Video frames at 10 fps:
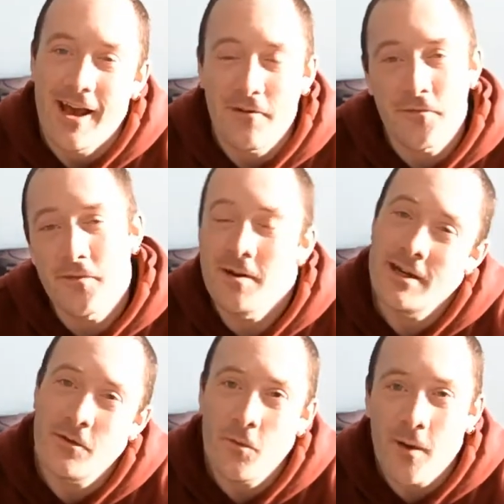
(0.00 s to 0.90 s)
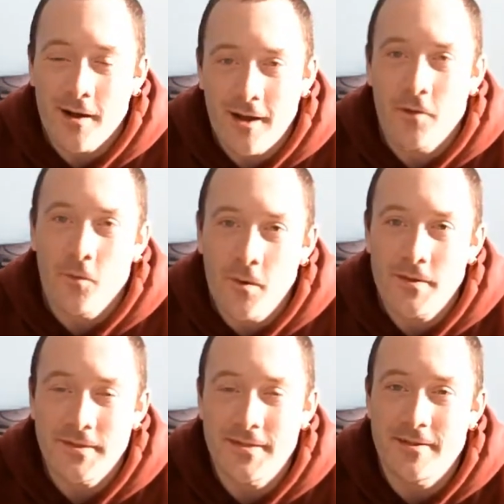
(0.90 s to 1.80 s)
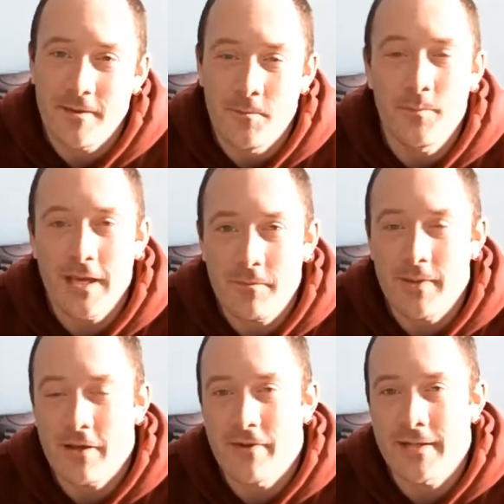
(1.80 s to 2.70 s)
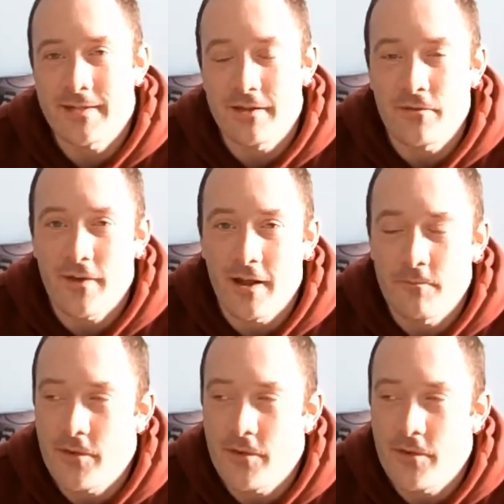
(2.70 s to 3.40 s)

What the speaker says: and for a little while I was big wrestling fan.